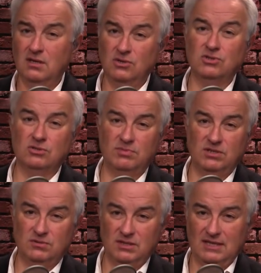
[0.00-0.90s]
You should be
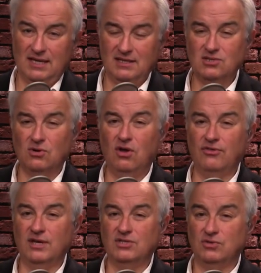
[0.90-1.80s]
doing that. These are all
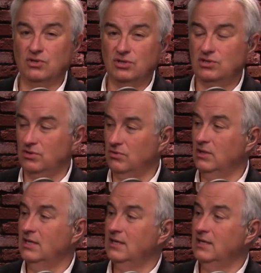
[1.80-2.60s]
things you could do